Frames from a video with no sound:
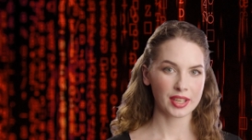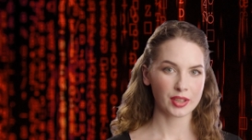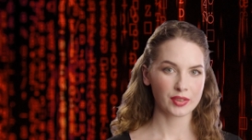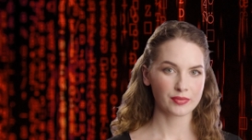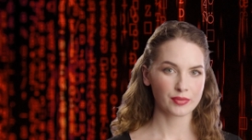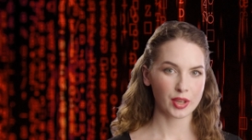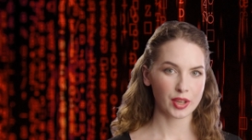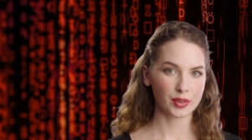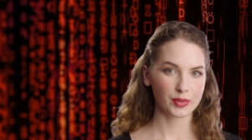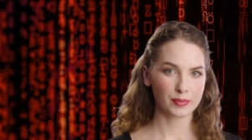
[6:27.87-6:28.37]
and
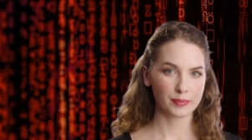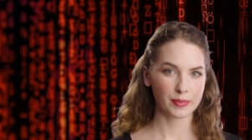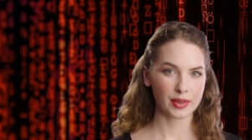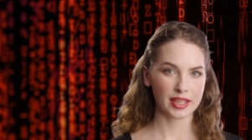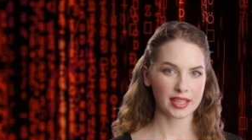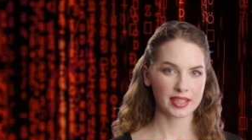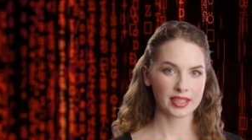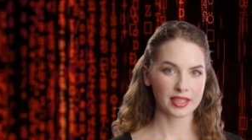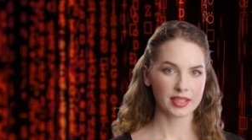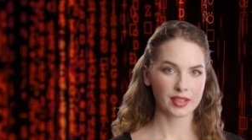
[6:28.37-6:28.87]

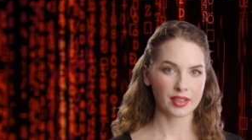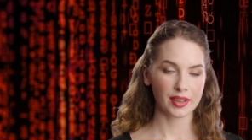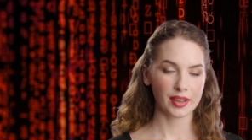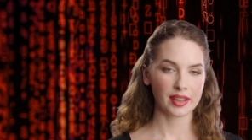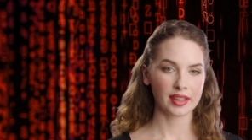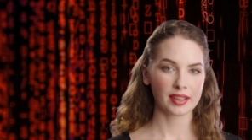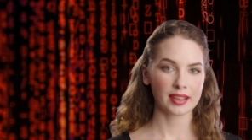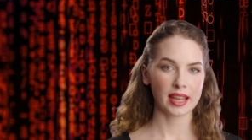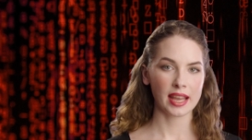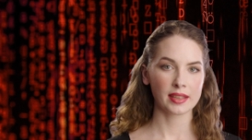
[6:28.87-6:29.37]
vulnerabilities
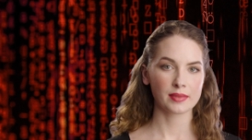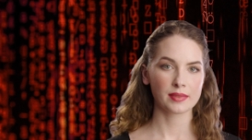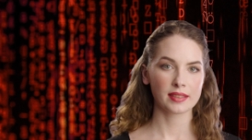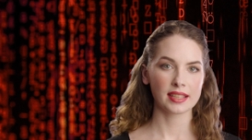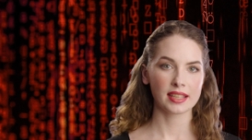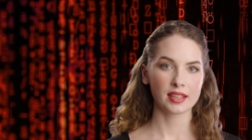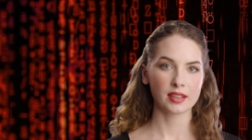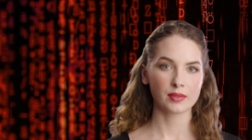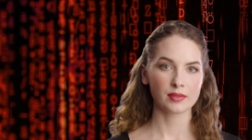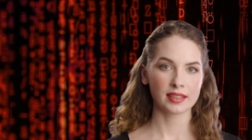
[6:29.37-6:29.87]
that
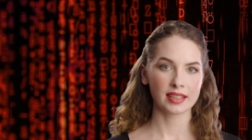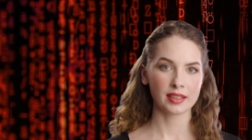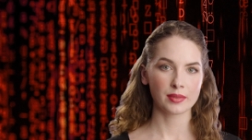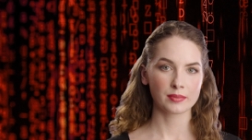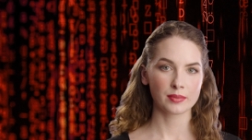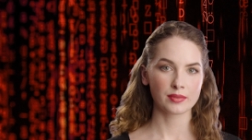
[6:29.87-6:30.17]
cybersecurity